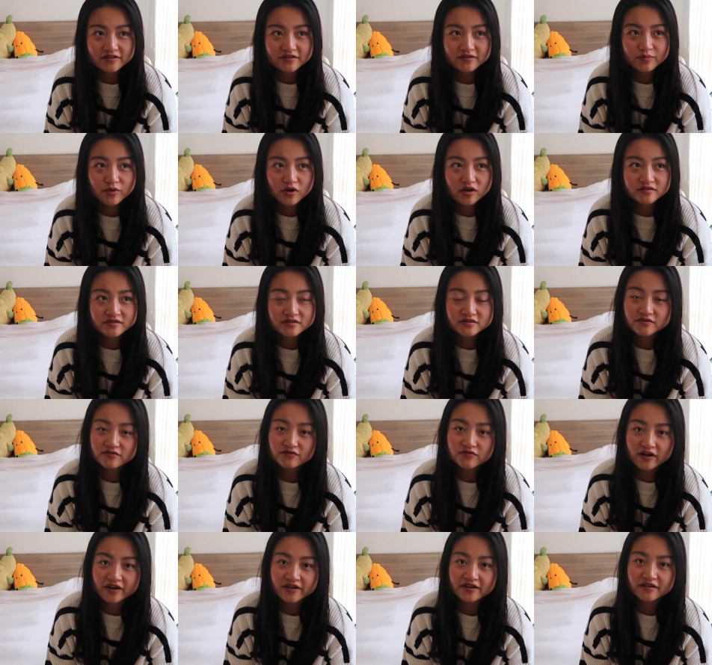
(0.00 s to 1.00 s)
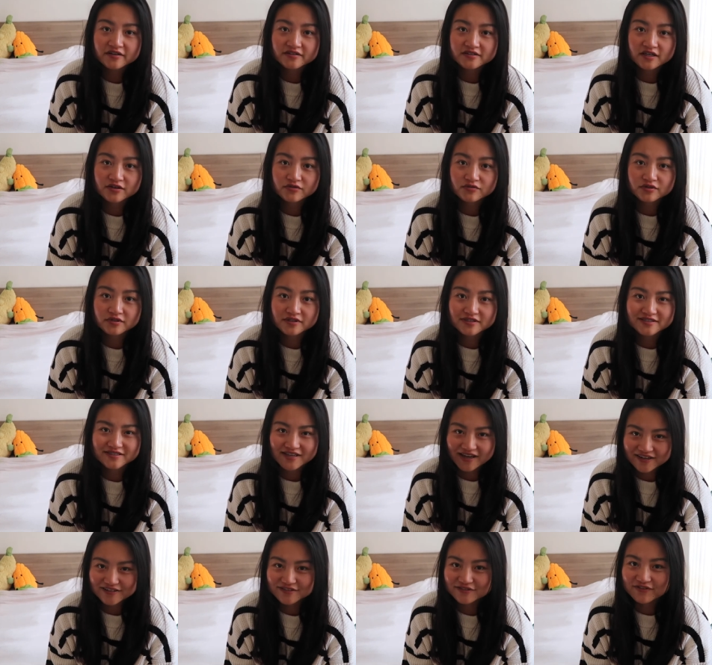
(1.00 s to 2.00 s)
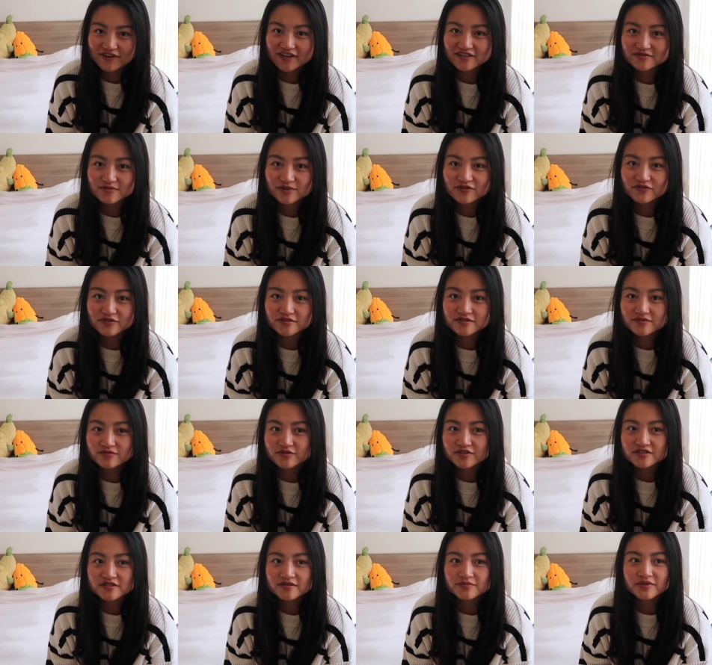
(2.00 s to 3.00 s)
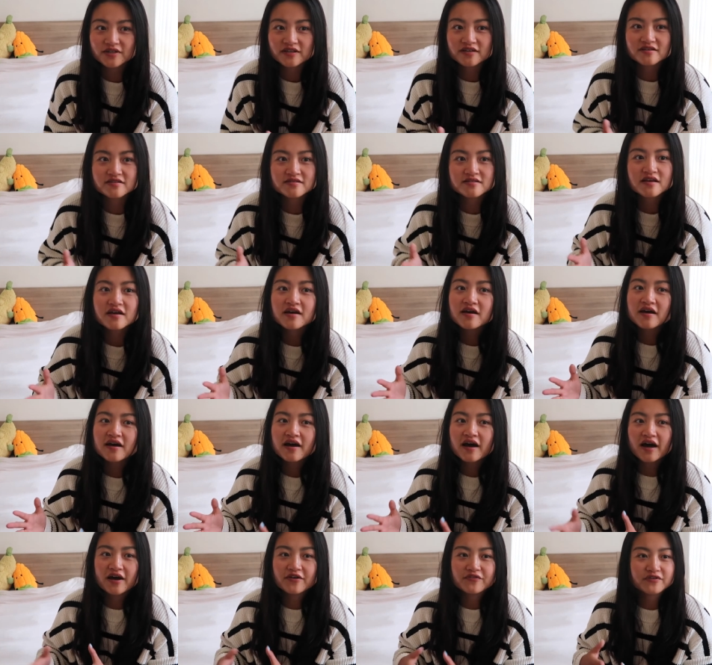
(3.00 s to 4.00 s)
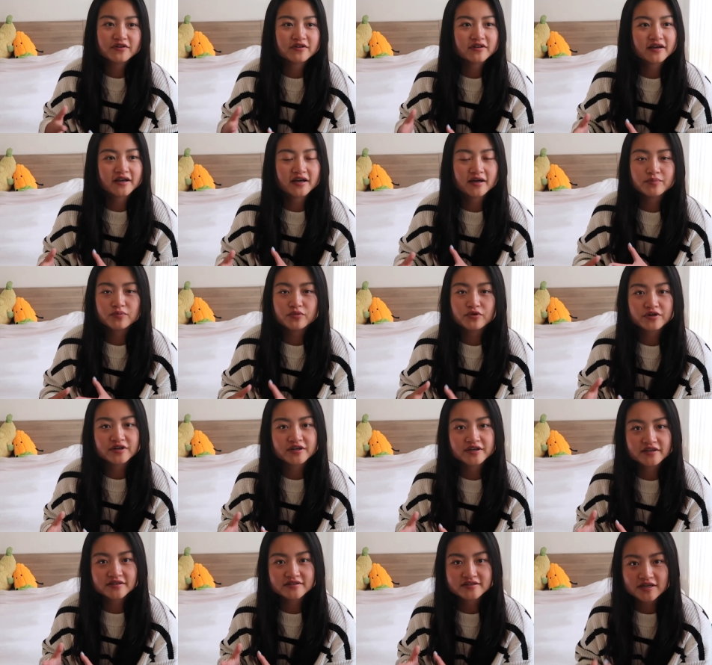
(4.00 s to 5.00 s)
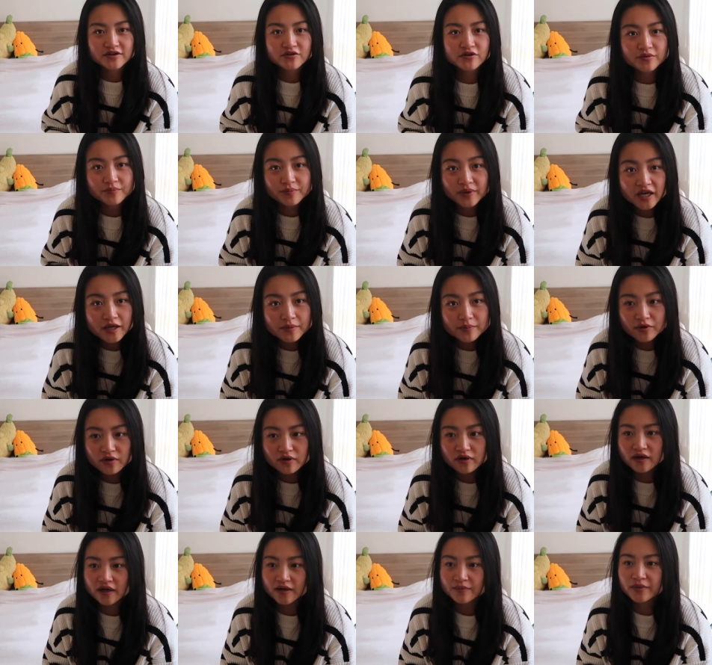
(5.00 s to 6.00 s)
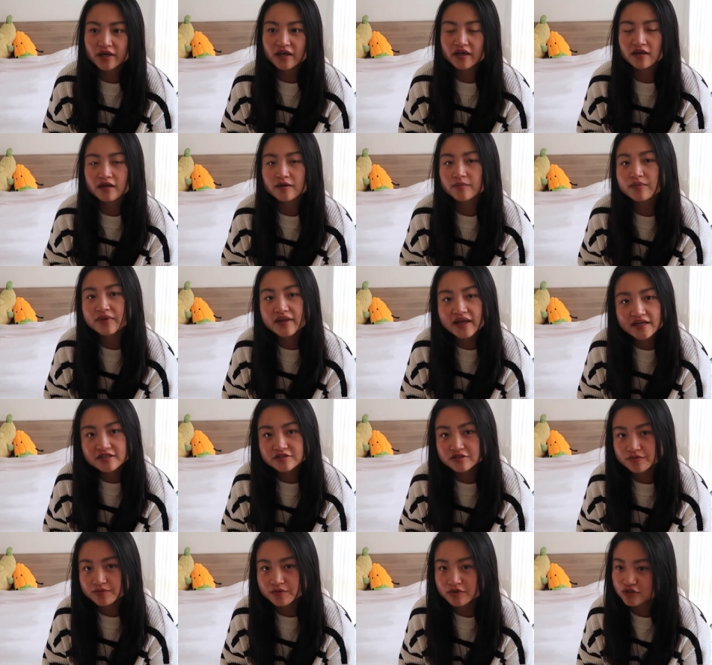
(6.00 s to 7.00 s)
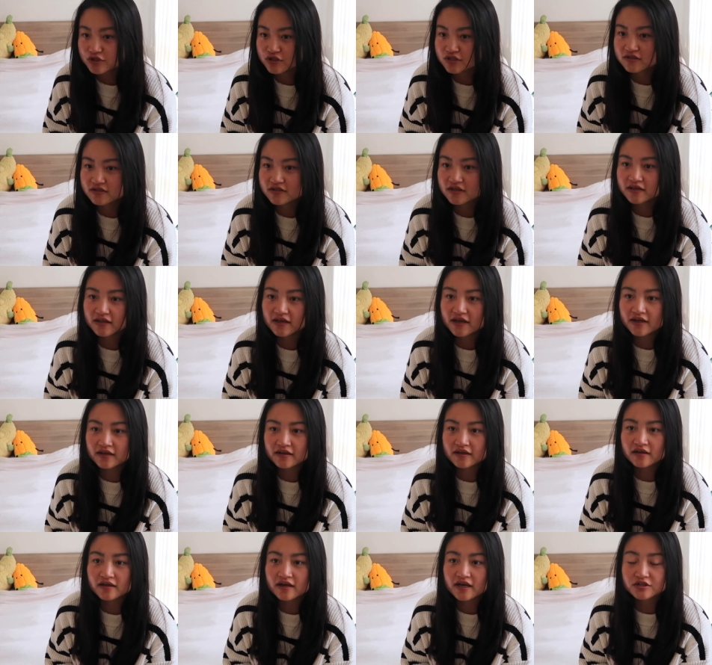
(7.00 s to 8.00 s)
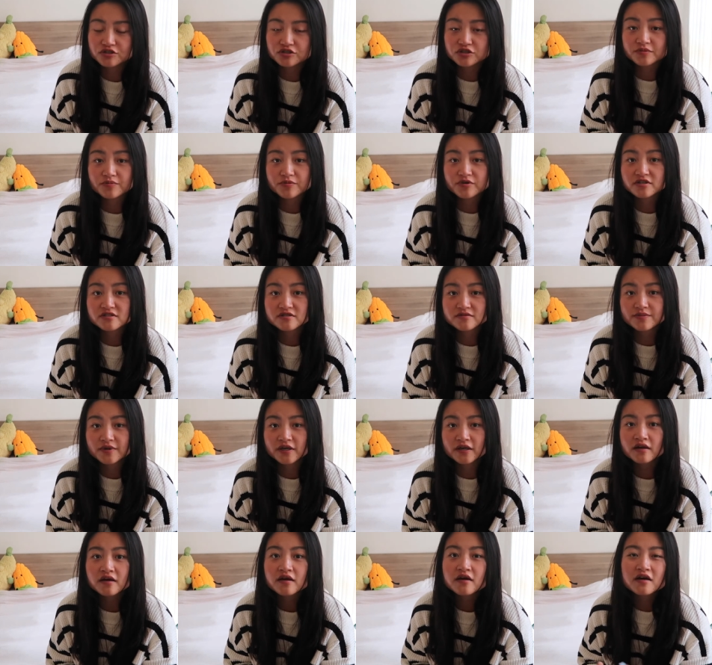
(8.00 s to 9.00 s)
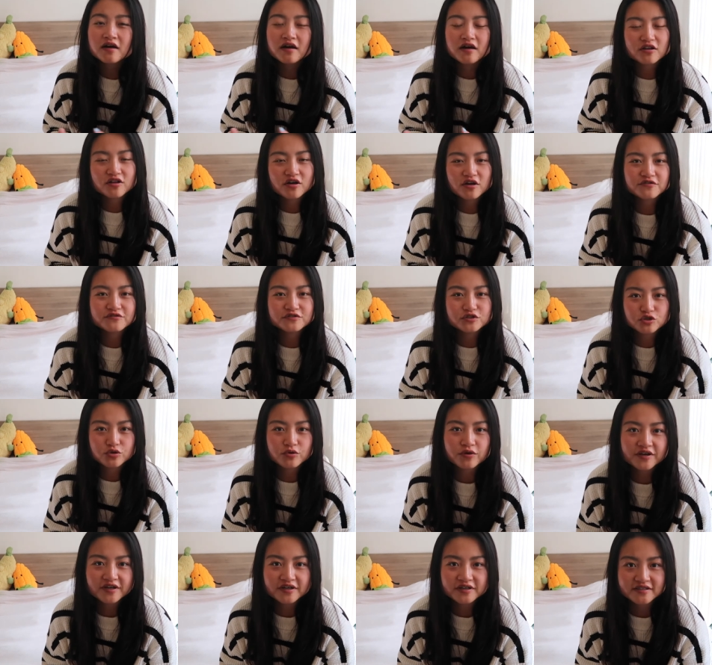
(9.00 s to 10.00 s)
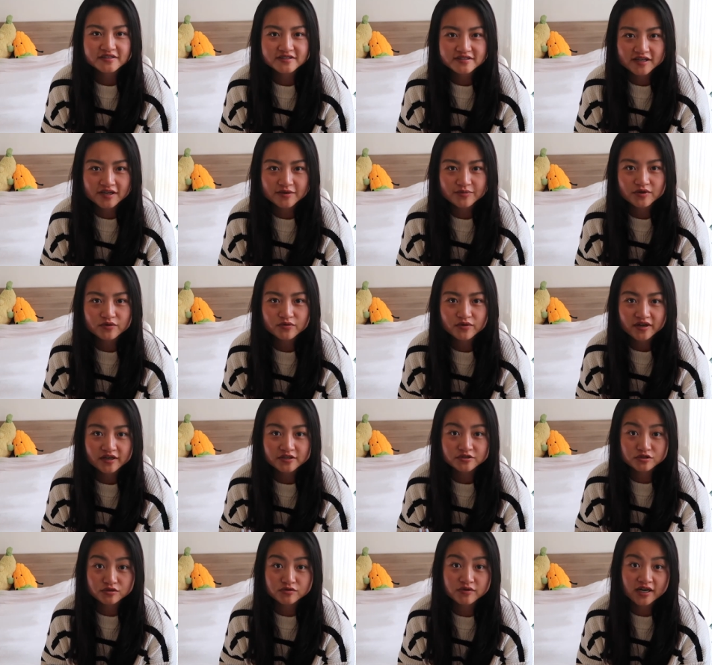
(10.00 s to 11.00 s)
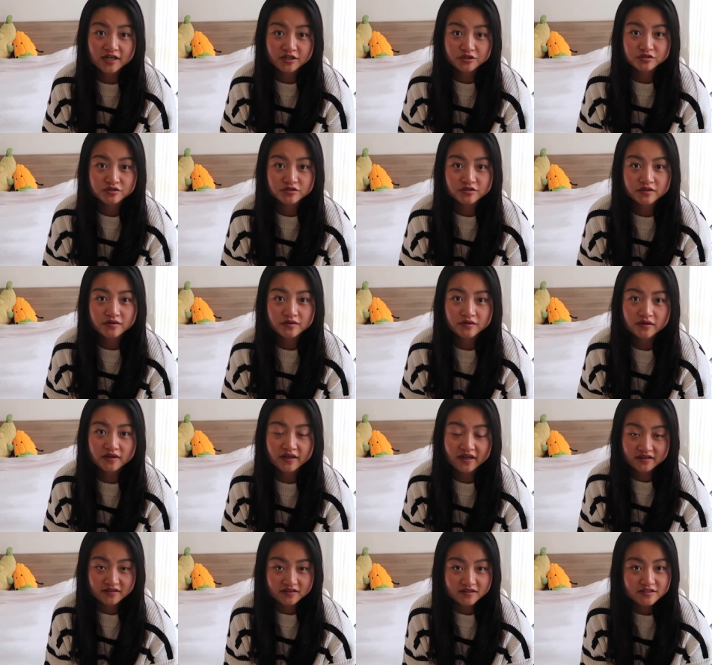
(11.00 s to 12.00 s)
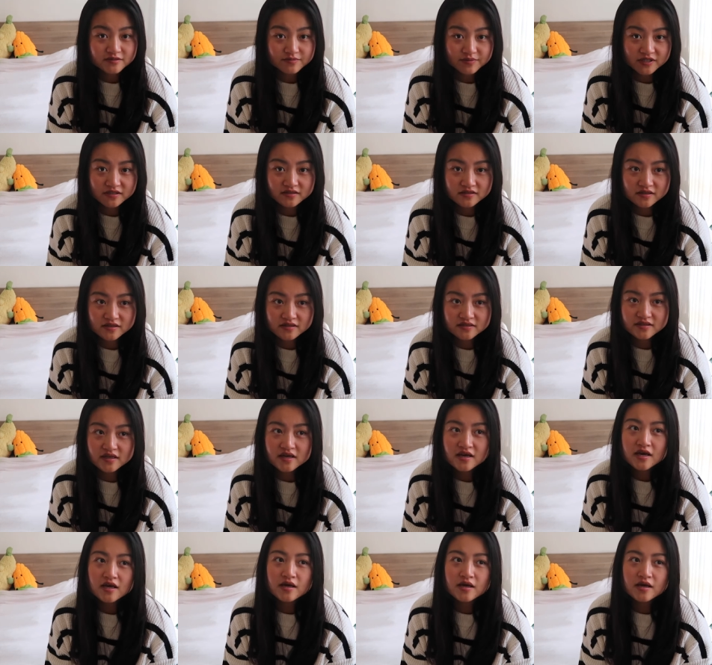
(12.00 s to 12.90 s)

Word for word: The process of writing putting it down really satisfies me for some reason because I feel like I'm putting it down on paper, I'm making a plan to purchase it, and it actually brings me a lot of joy and excitement when I do actually get these pieces,